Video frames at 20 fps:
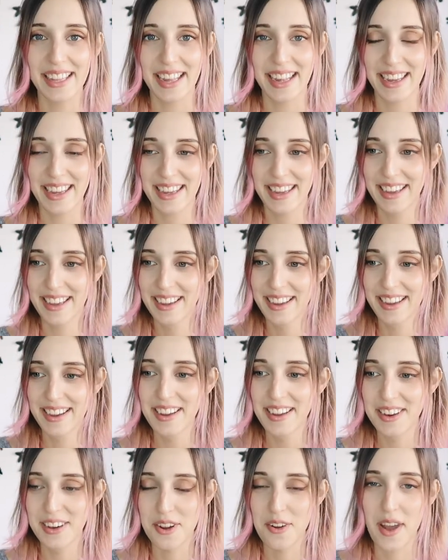Like,
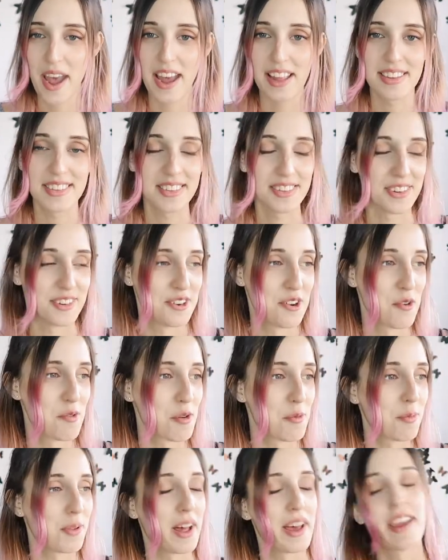no answer, no
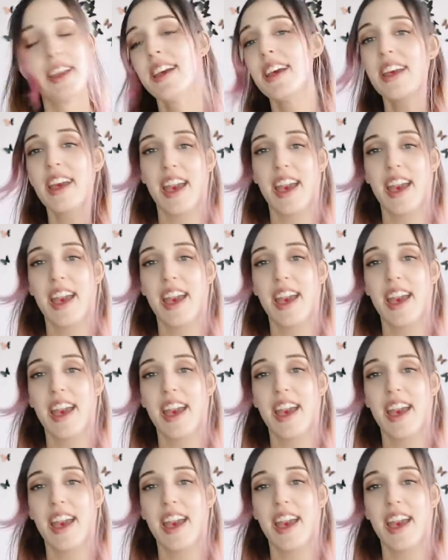reply.